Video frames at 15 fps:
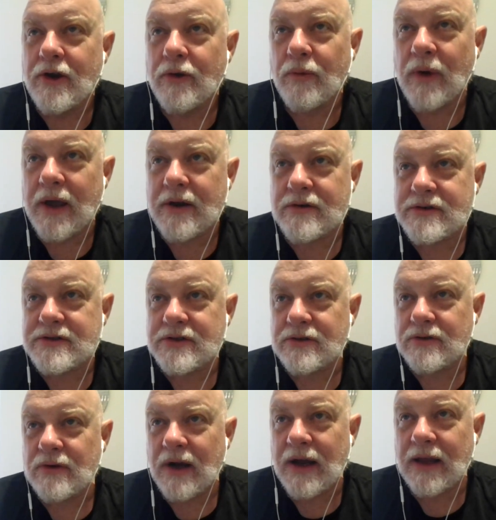writers
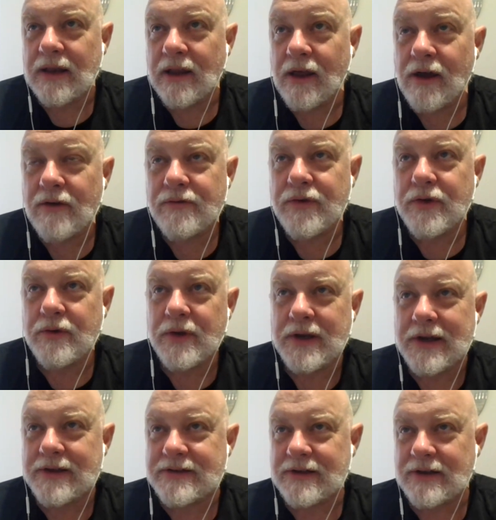who I love who he
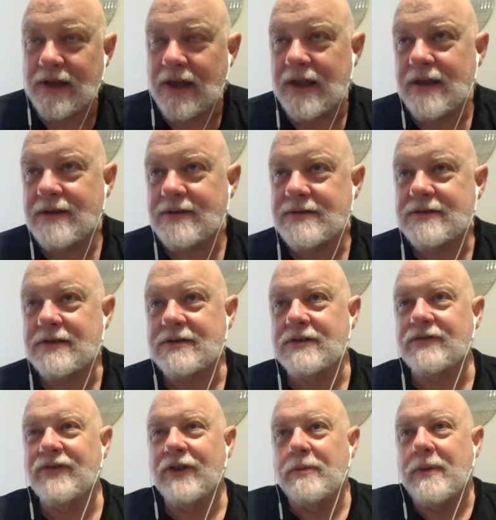doesn't like, such as
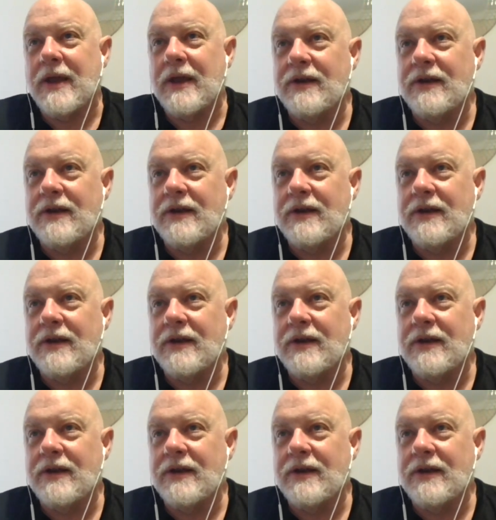Philip K.